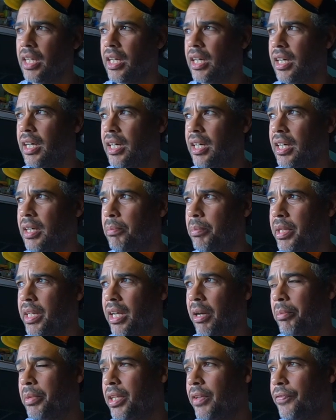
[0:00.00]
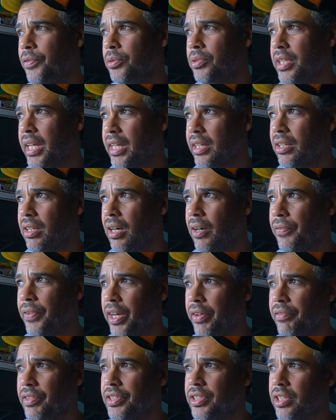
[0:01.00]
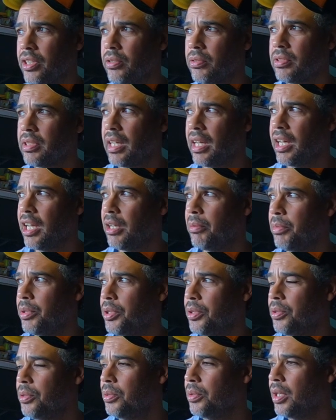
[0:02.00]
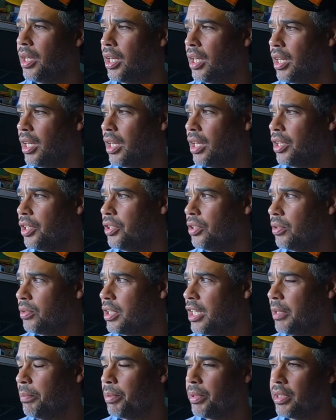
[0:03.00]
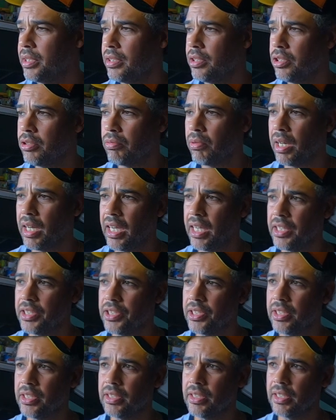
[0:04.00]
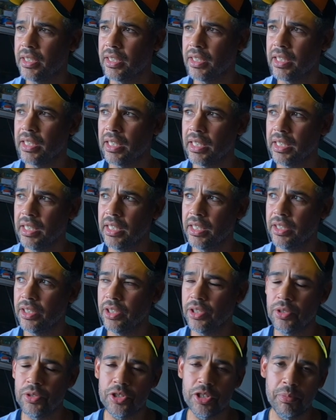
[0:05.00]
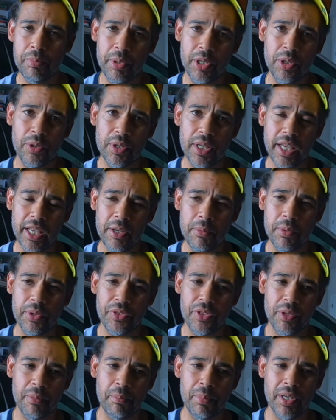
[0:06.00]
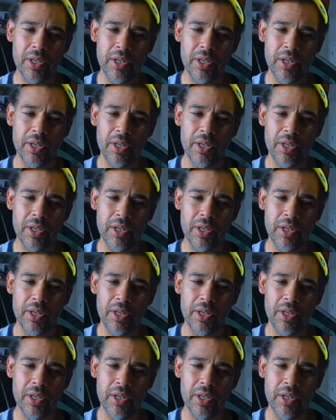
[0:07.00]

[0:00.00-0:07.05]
Uh, but I mean, if you take it off every single time and you, you know, keep it garaged and, and clean, then you should be okay with it.